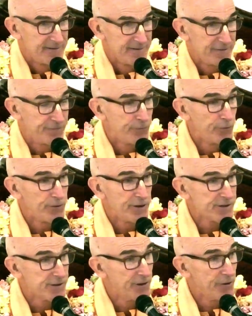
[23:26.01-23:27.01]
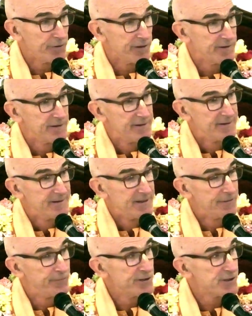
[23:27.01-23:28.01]
The fool doesn't know that
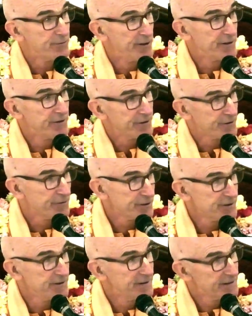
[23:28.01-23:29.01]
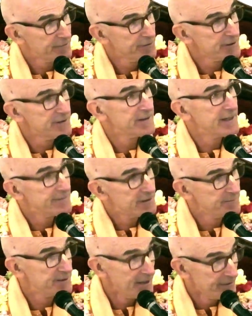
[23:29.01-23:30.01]
if we surrender to Krishna, then Krishna gives
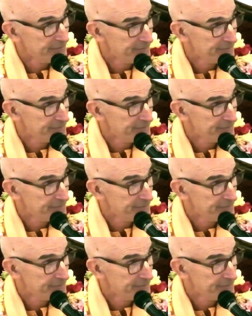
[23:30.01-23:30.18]
himself.